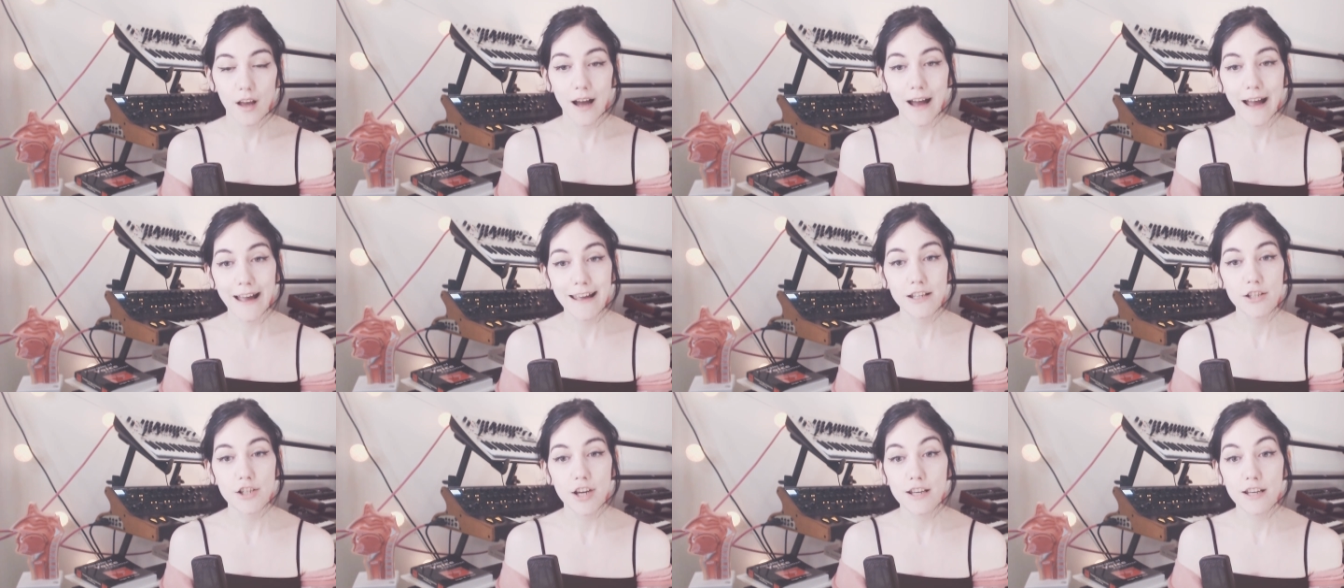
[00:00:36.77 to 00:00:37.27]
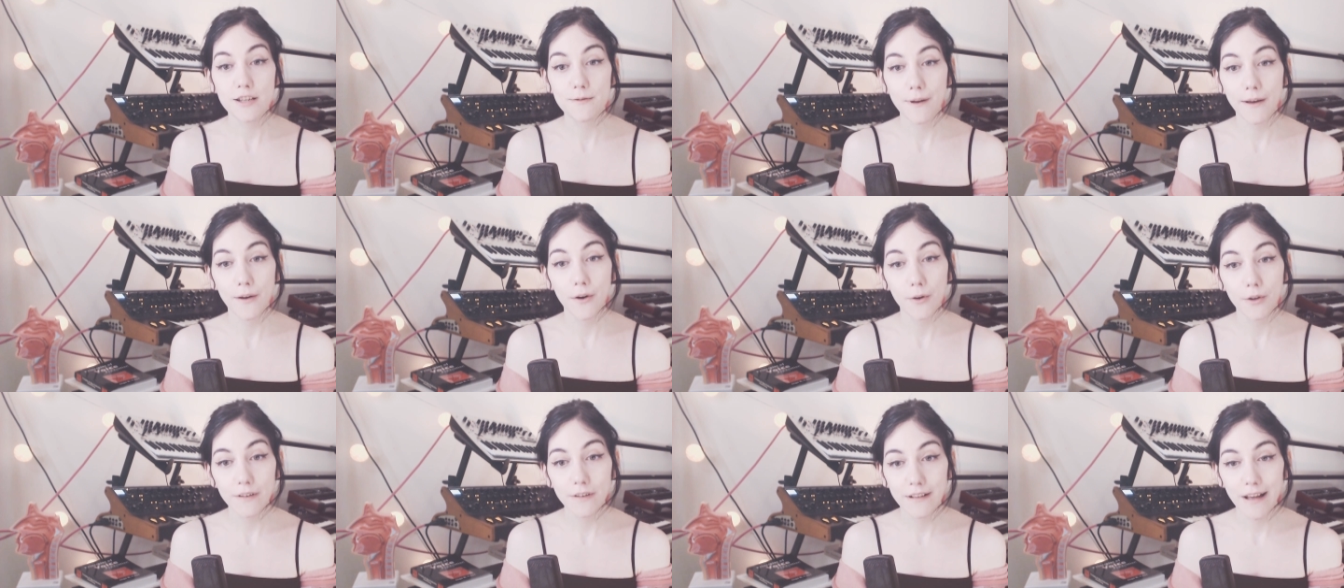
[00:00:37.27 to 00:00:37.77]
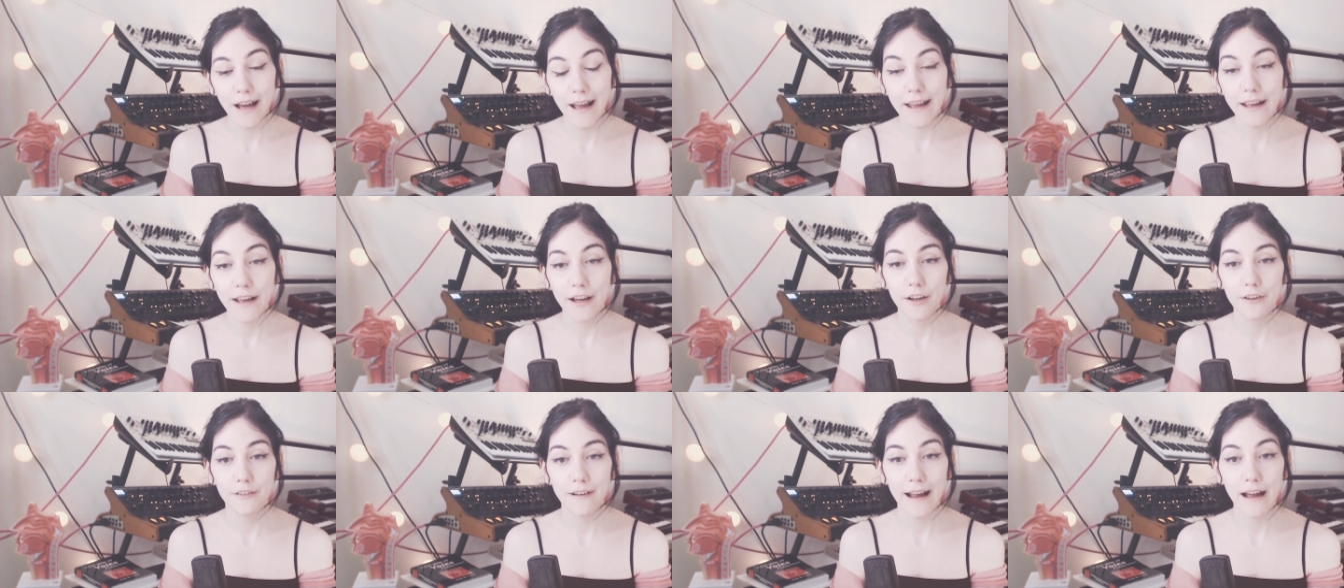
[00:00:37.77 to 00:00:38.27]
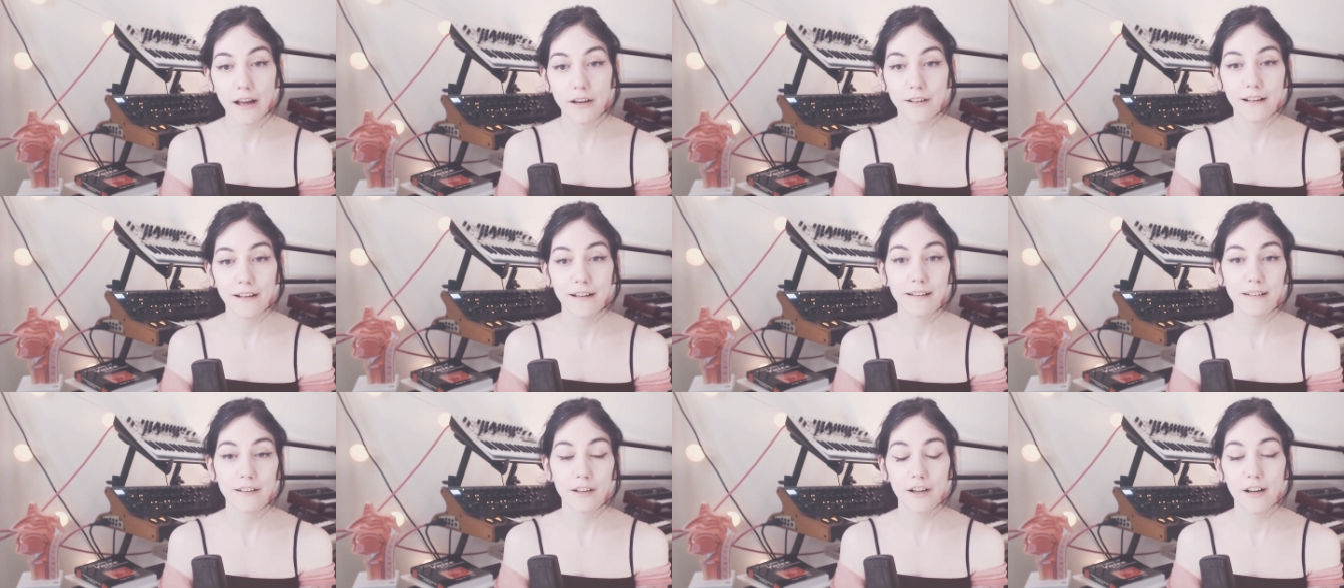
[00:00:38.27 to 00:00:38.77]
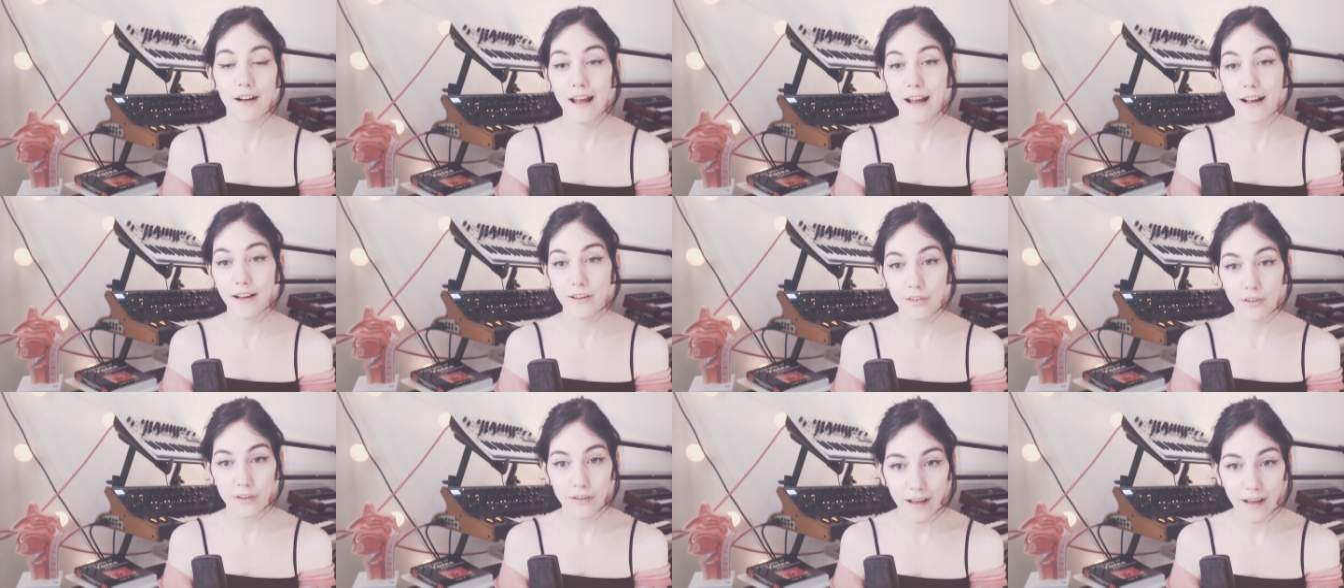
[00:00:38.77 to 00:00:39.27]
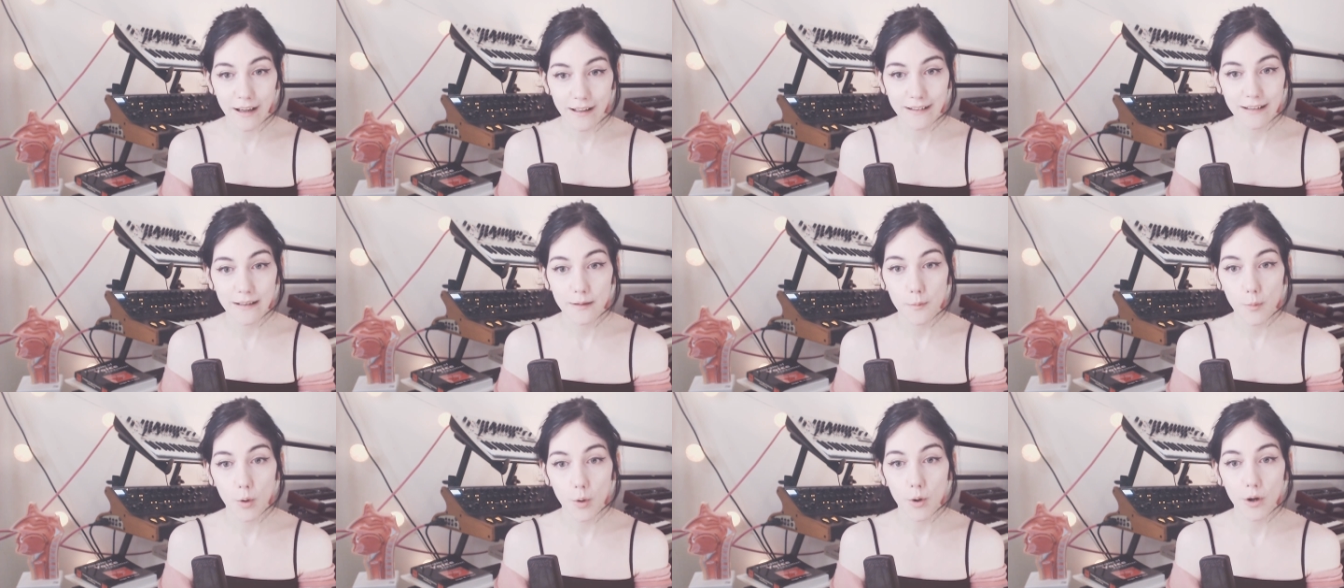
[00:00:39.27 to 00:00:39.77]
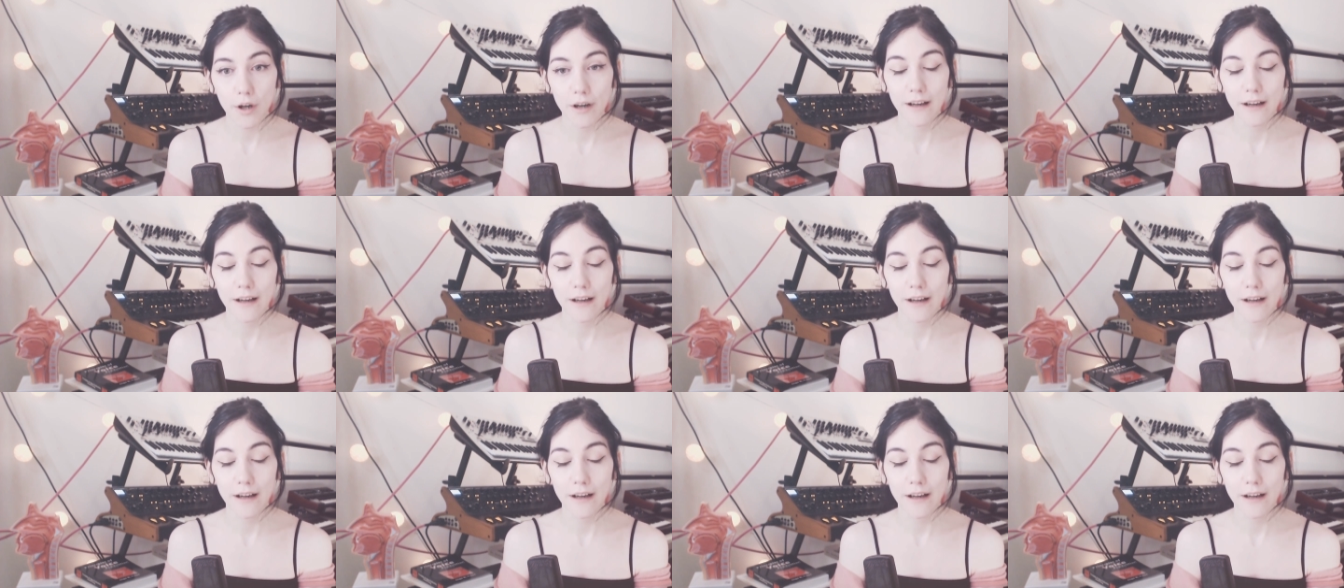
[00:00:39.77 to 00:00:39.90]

I changed my whole diet around and I started exercising more